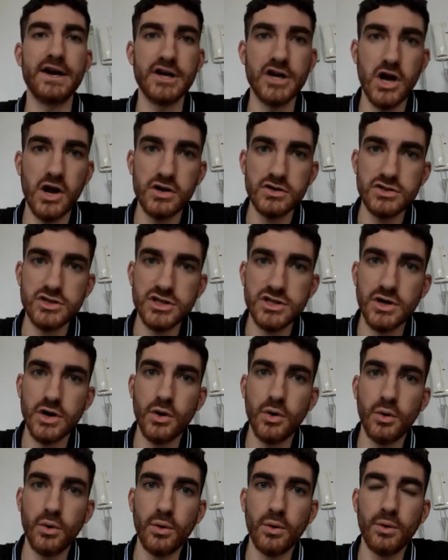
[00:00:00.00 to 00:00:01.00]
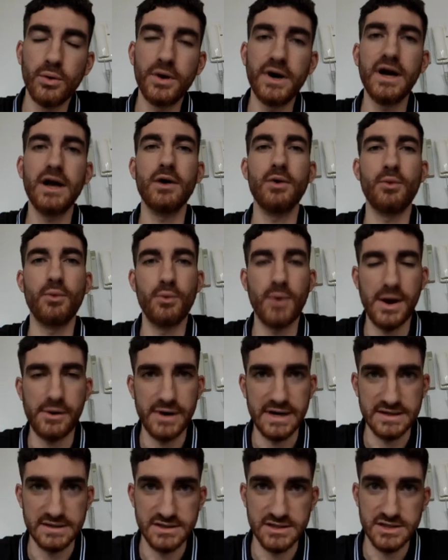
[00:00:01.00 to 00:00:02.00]
not or
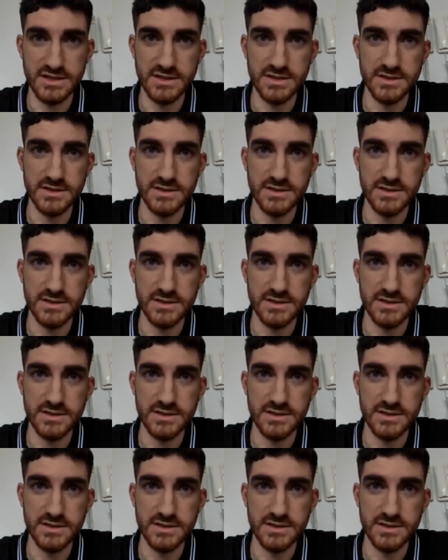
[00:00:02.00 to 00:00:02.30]
weren't.